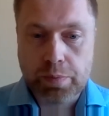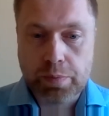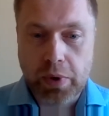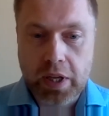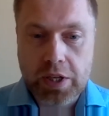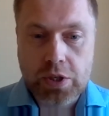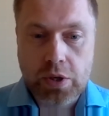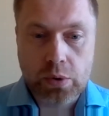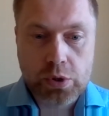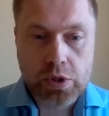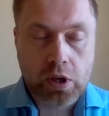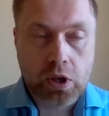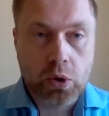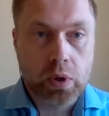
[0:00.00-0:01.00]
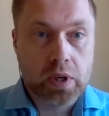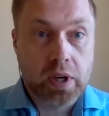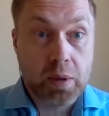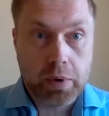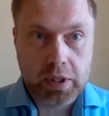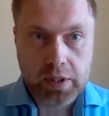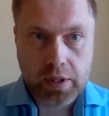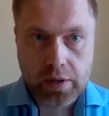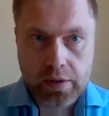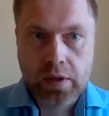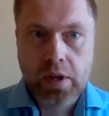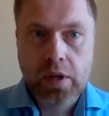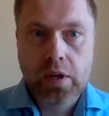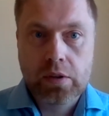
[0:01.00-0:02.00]
please use the Q&A button
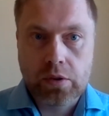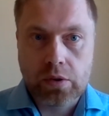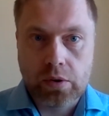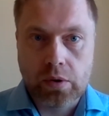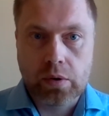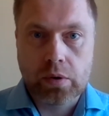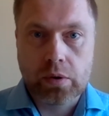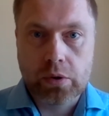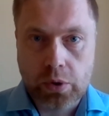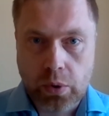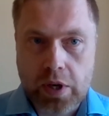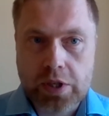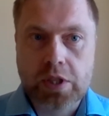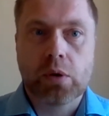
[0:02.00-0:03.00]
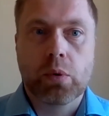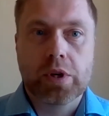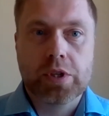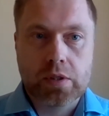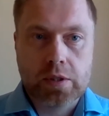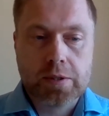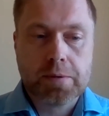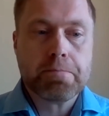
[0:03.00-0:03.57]
to ask the questions.